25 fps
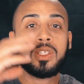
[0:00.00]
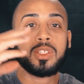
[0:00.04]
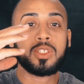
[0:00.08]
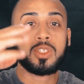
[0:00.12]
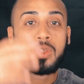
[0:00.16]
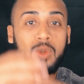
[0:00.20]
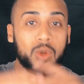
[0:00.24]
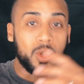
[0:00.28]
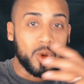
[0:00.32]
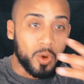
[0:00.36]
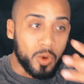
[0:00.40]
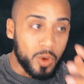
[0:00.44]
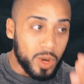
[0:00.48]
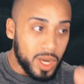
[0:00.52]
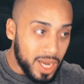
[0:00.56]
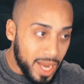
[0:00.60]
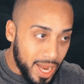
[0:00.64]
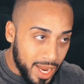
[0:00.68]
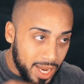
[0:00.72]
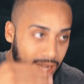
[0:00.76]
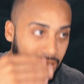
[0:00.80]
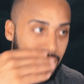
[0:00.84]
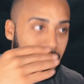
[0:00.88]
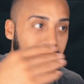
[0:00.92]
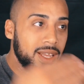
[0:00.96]
to
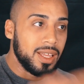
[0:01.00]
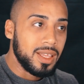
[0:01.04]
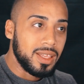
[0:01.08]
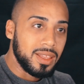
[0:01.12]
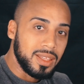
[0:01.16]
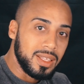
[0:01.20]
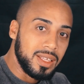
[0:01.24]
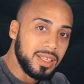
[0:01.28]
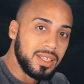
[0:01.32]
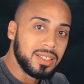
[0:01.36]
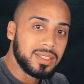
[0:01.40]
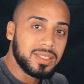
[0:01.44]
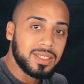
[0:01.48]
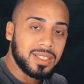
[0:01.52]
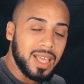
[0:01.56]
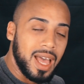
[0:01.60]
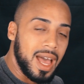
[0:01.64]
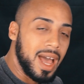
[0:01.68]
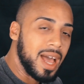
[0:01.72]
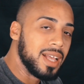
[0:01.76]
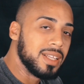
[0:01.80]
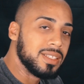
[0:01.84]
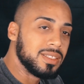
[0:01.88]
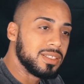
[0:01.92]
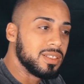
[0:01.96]
create these
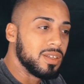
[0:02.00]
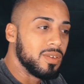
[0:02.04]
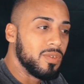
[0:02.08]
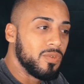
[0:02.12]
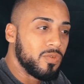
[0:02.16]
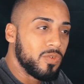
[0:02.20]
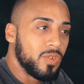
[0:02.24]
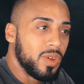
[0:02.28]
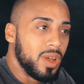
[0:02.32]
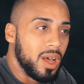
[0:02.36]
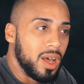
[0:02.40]
kinds of